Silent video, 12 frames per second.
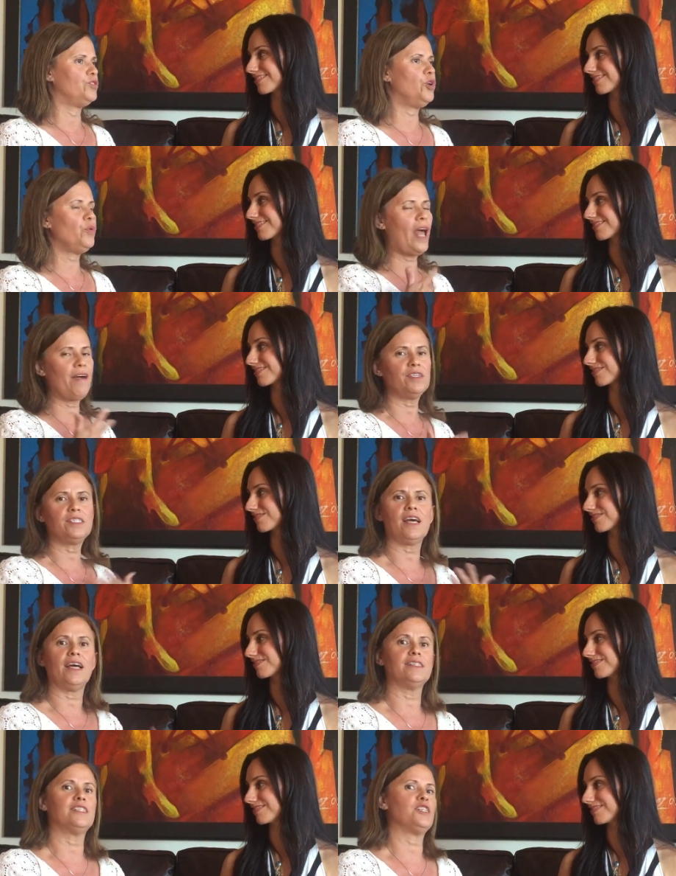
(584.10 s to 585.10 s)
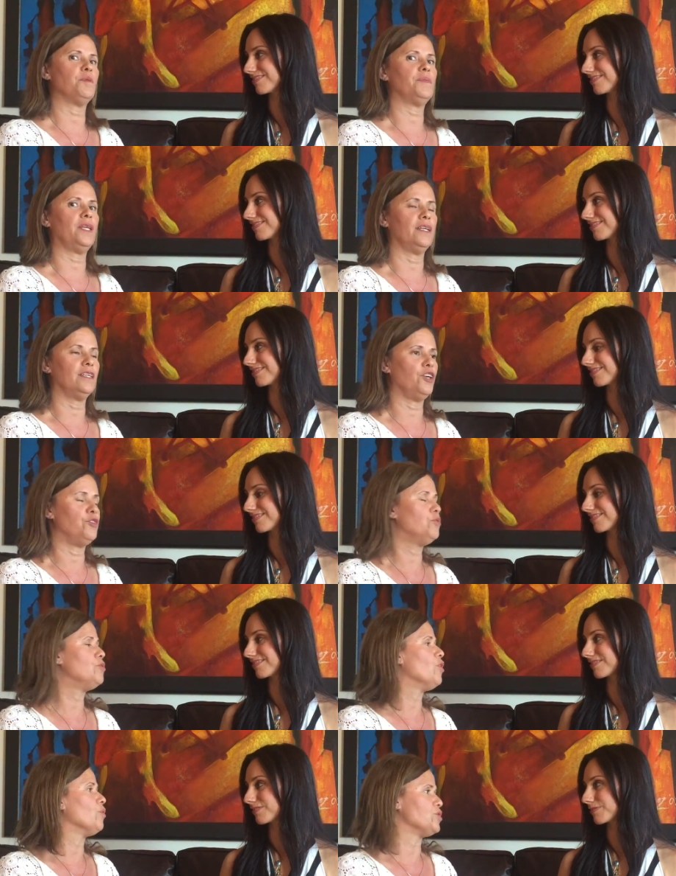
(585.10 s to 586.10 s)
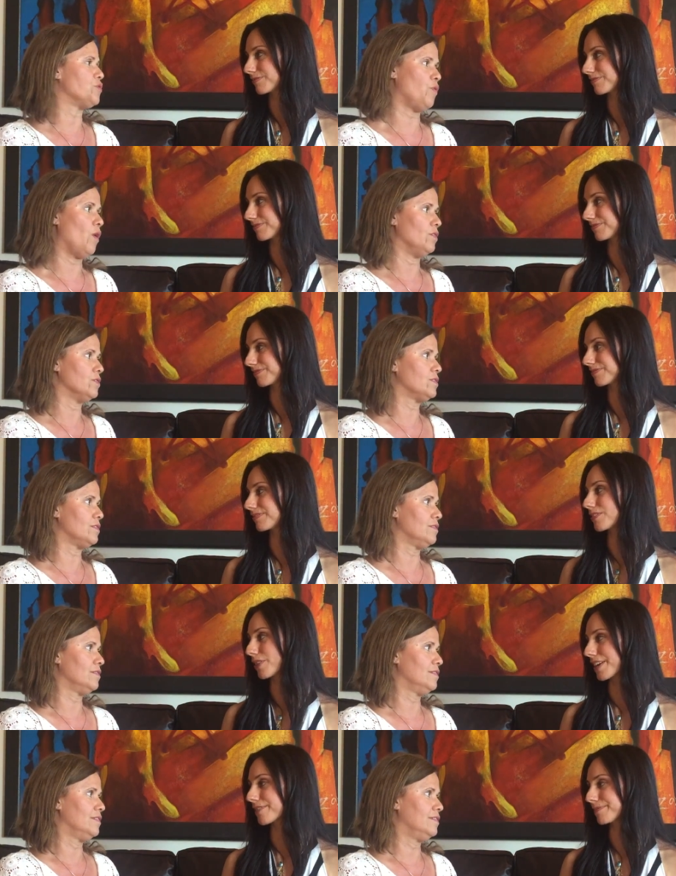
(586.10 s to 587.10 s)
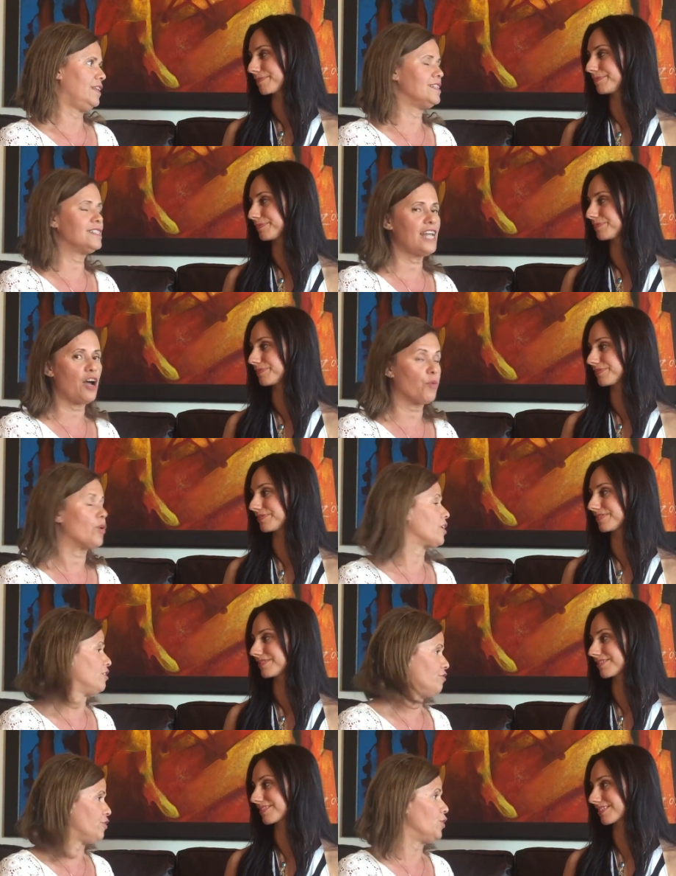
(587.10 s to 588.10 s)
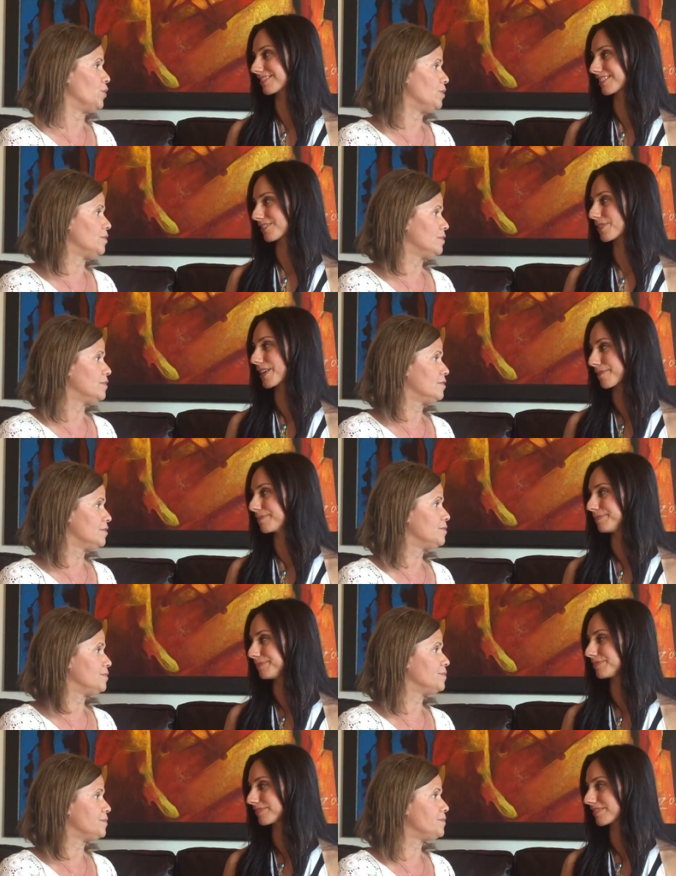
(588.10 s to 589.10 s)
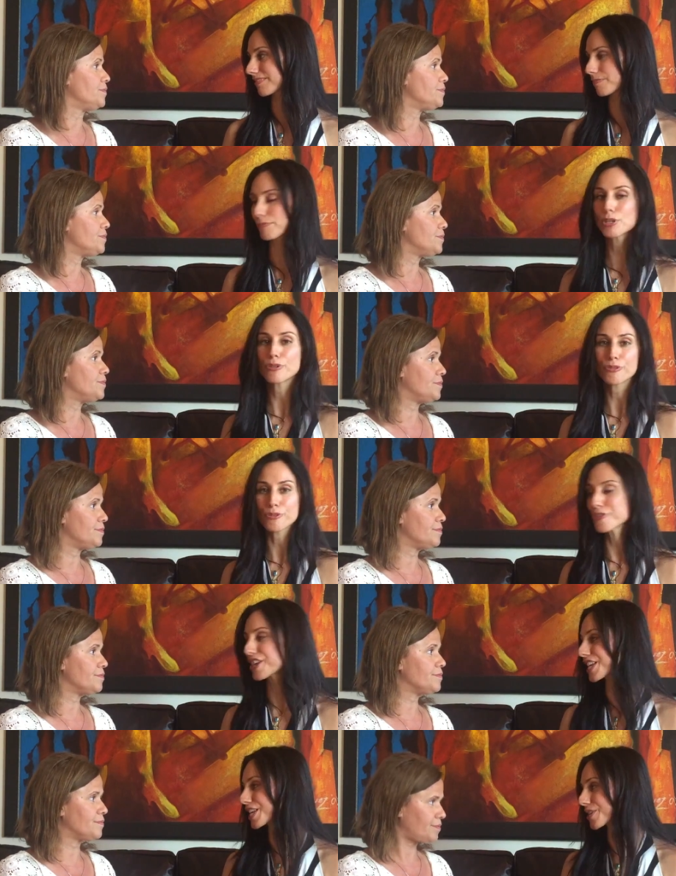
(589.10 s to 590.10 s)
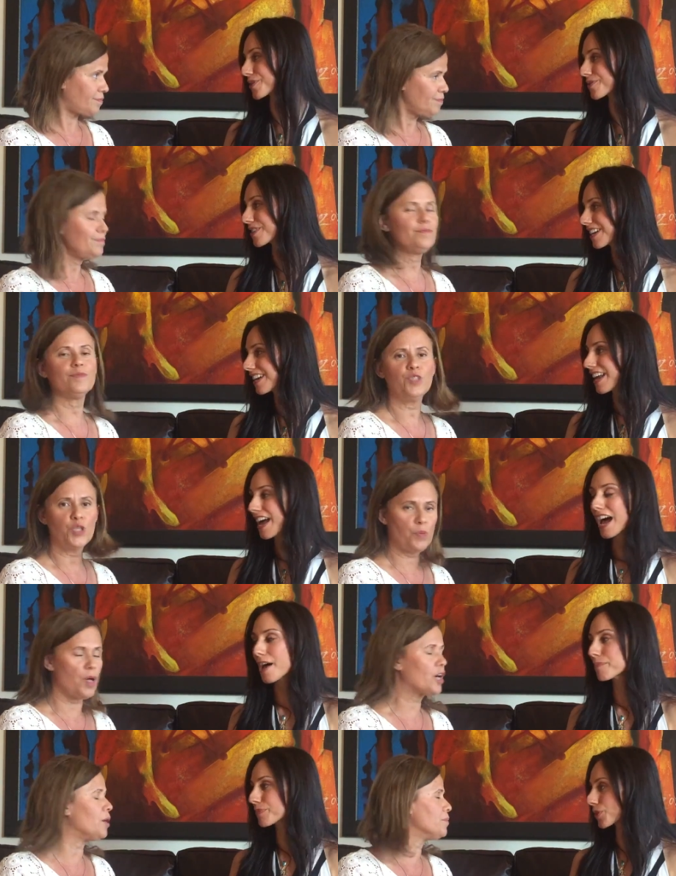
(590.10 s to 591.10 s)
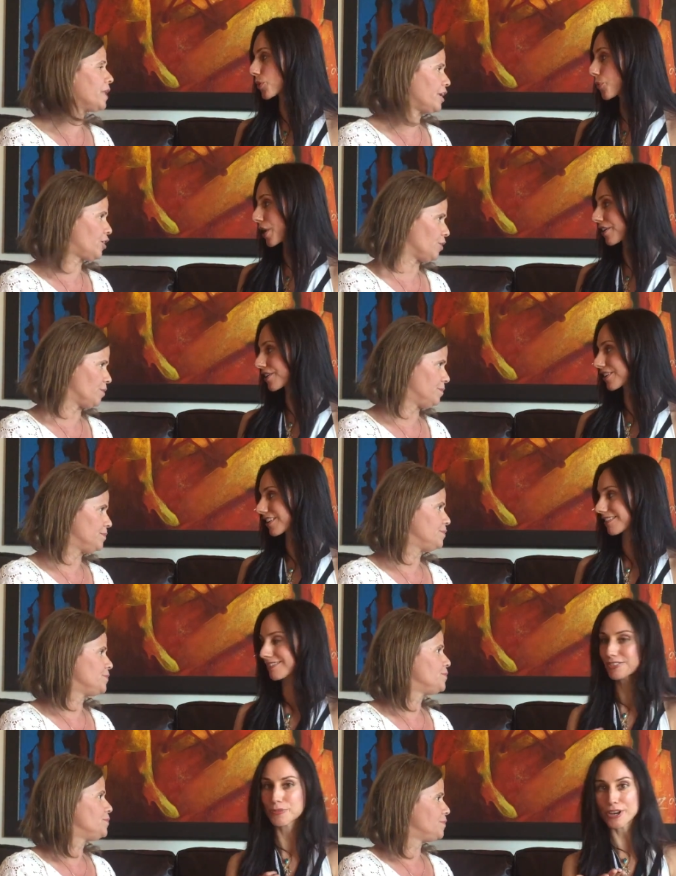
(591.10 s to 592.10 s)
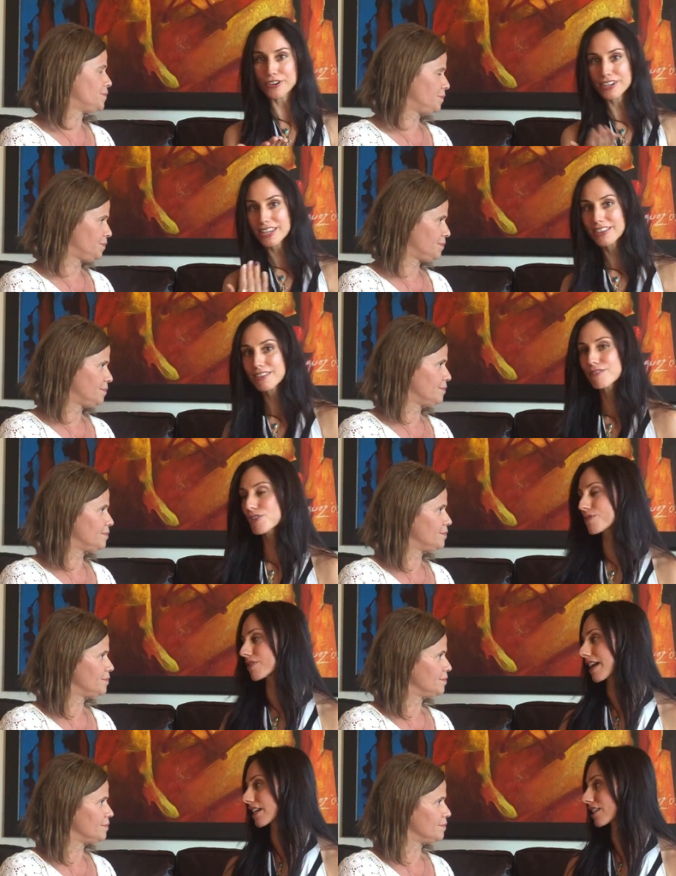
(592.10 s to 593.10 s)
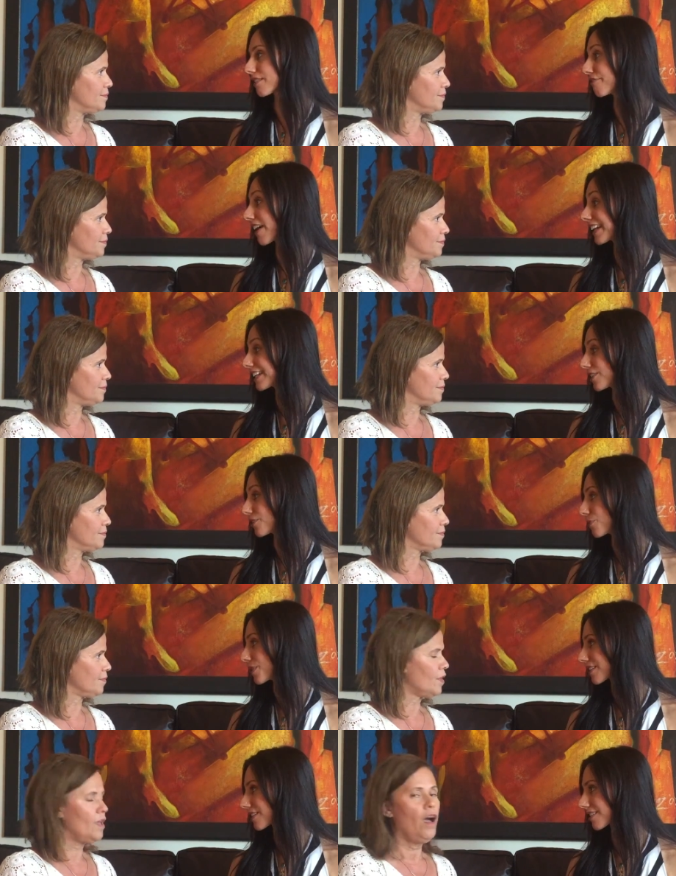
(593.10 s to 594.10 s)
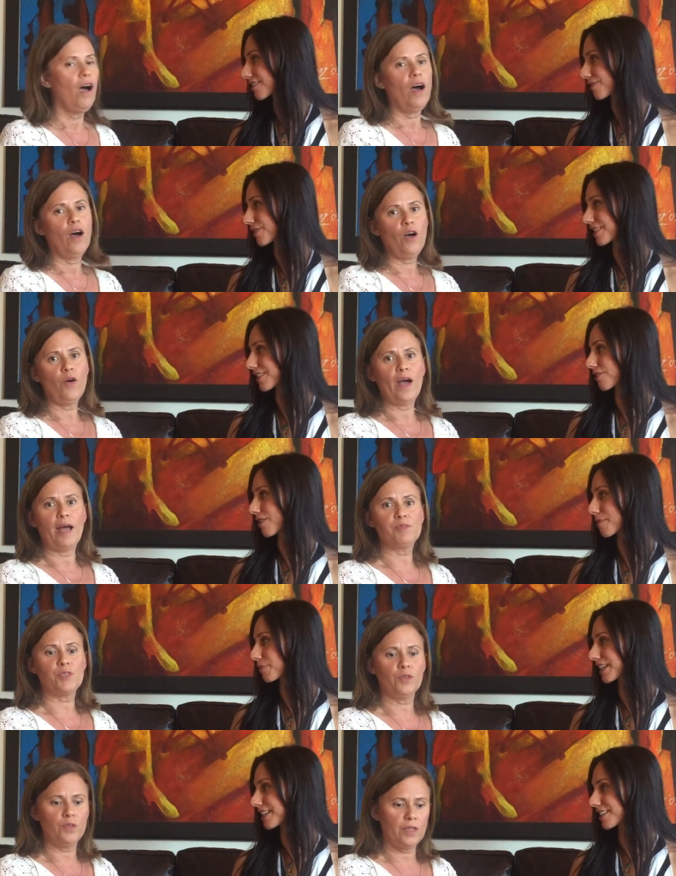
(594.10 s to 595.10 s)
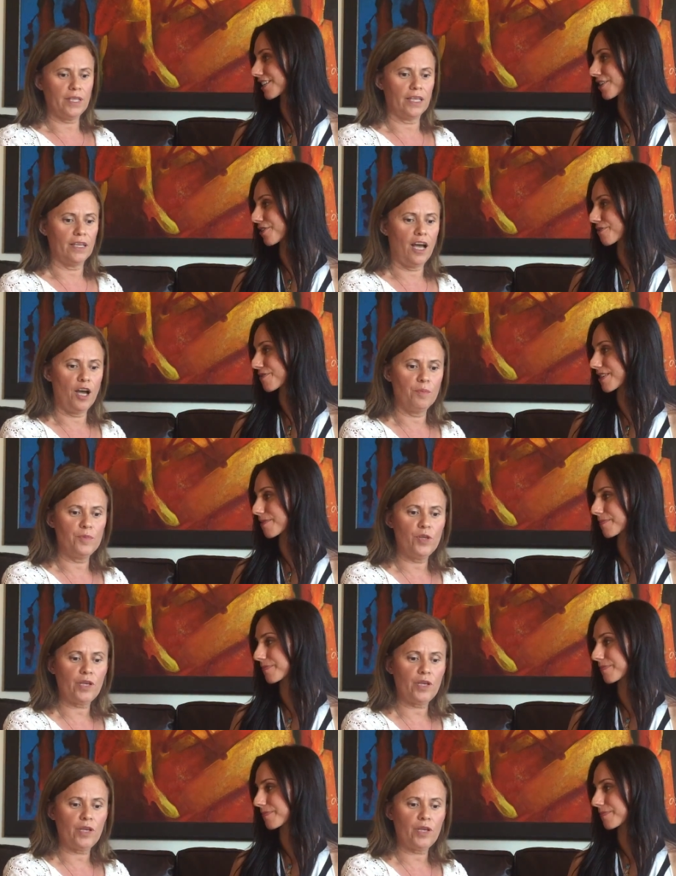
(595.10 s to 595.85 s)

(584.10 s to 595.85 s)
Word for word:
Speaker 1: don't advertise something that you know is false. Right. That's not working for you. Right. Beautiful.
Speaker 2: Thank you. Um, so where where can the viewer actually find you? What's Oh, absolutely. Um,